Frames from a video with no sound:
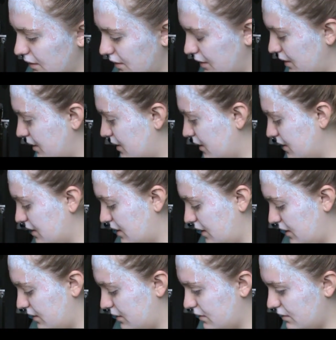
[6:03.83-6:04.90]
it does
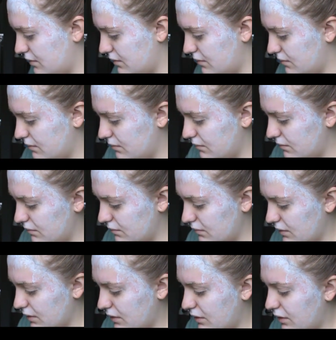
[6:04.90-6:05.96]
get
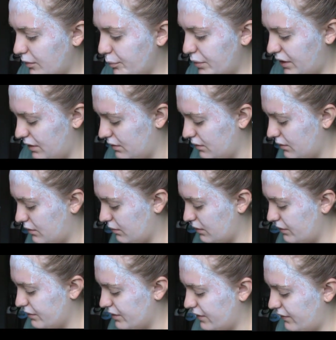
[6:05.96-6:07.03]
clumpy and
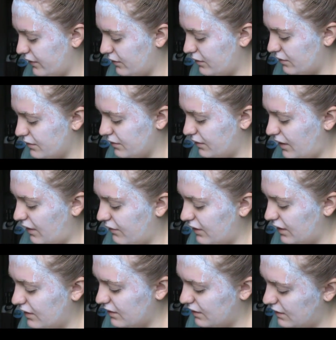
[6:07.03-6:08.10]
gross if you go too
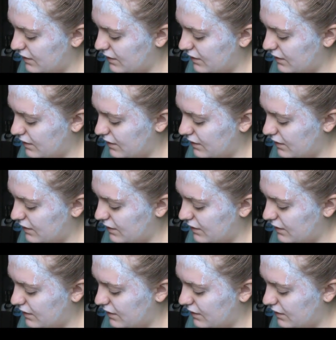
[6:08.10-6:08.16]
heavy.